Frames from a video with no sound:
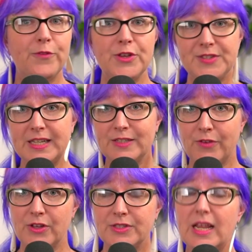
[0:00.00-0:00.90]
first things
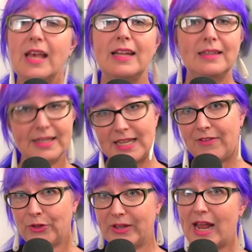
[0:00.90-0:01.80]
first, let's have a
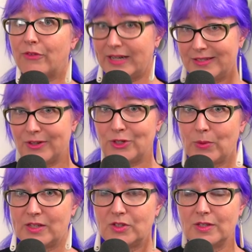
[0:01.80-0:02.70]
look at our research
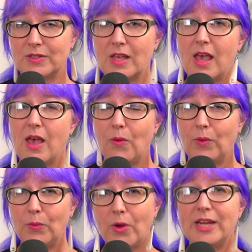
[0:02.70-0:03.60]
questions.
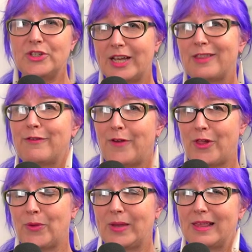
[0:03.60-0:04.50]
We want to check the
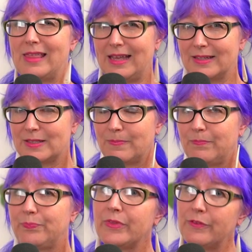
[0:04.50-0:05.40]
following things.
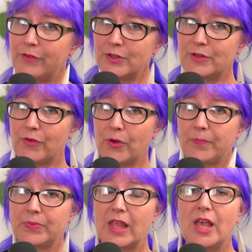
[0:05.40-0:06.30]
First of all,
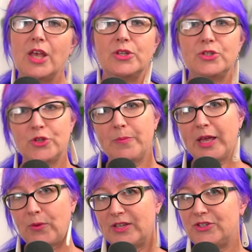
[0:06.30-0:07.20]
do my
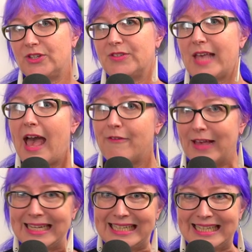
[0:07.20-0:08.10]
questions have
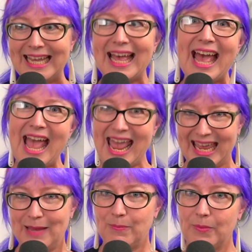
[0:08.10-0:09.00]
a clear
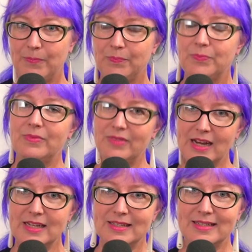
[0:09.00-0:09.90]
aim?
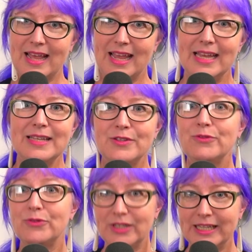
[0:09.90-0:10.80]
That is to say, is it
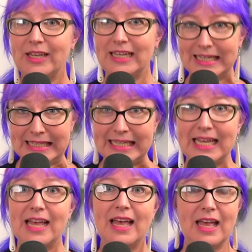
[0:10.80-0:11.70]
really
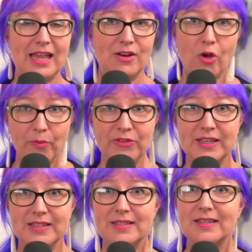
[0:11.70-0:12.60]
clear and
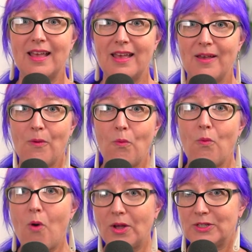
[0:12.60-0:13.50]
obvious
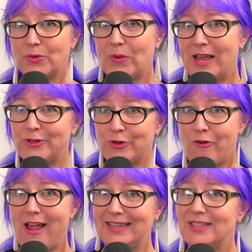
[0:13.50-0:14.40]
what we are
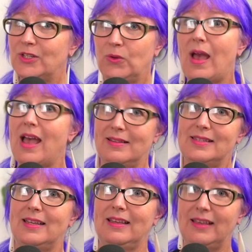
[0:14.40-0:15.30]
trying to
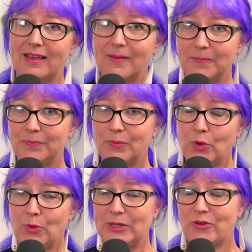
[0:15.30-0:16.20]
answer here?
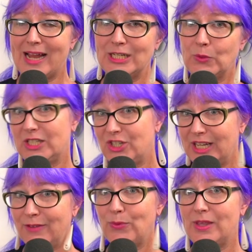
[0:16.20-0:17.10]
What are we trying to
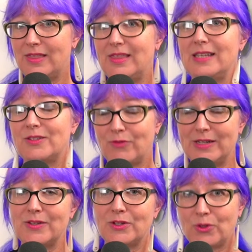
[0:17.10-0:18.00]
achieve with this
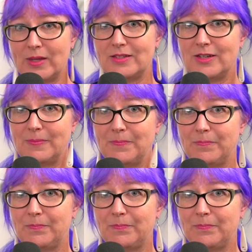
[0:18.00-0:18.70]
research question?